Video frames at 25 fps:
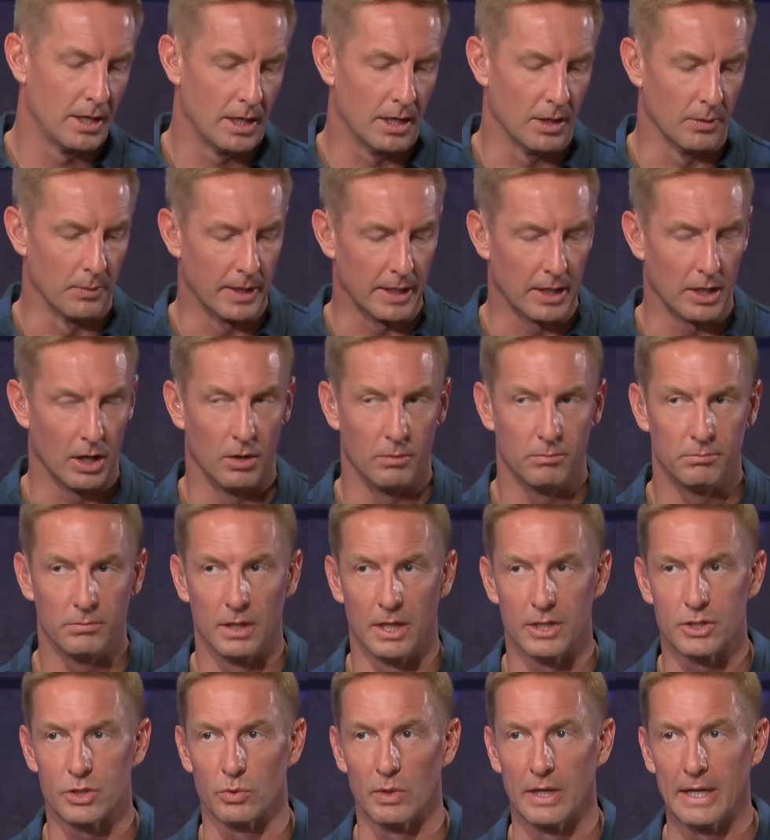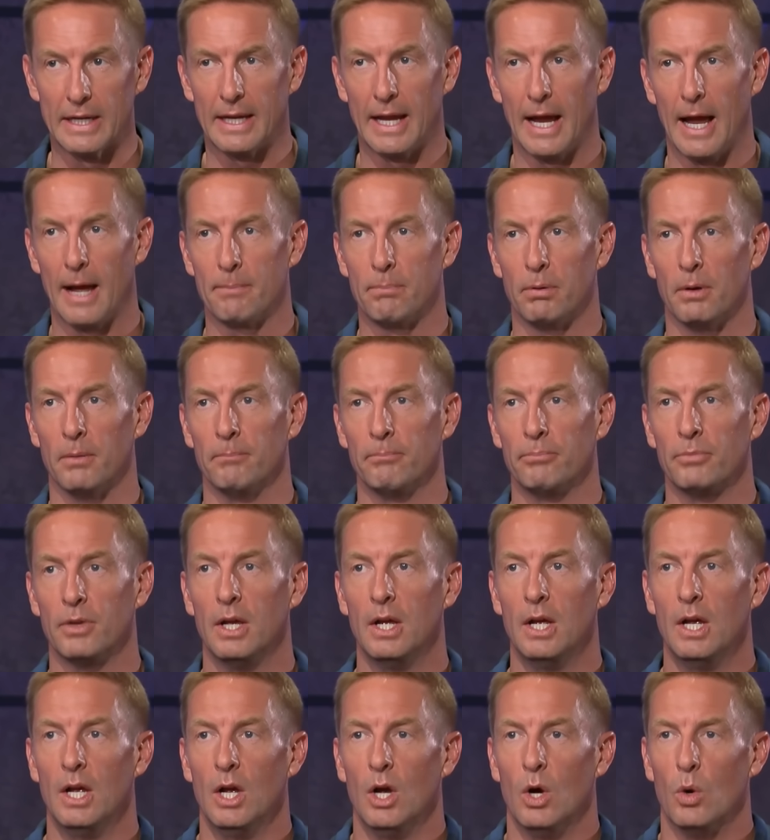Here we go. Let's recap them.
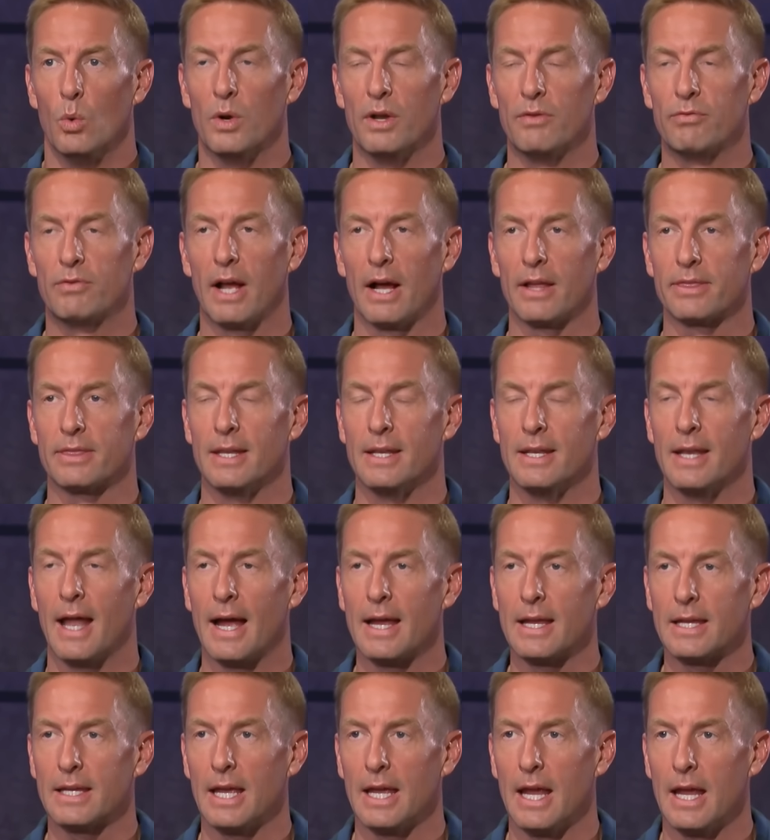We've got the night